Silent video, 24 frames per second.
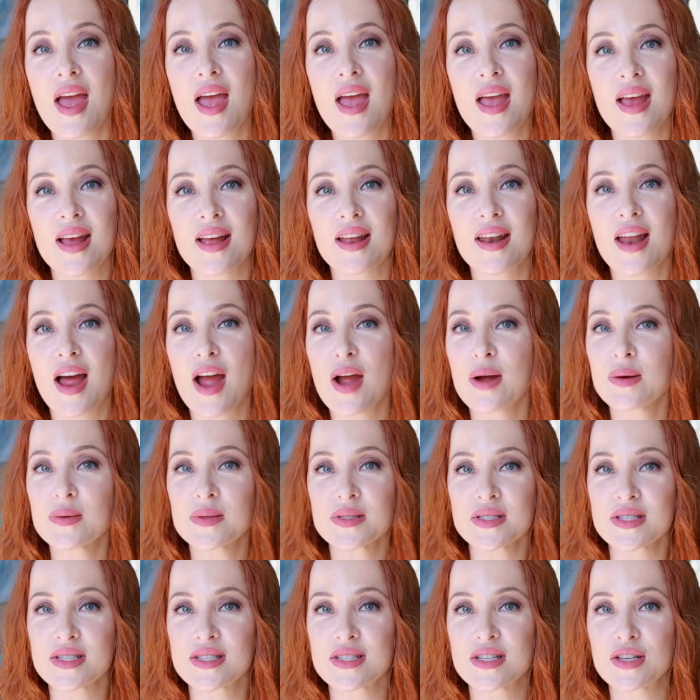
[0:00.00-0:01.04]
and I
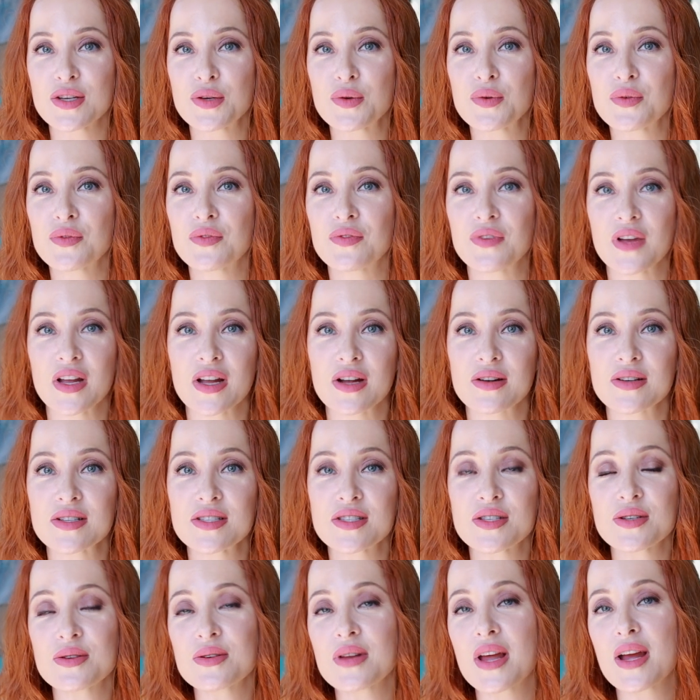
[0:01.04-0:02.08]
will see you very soon.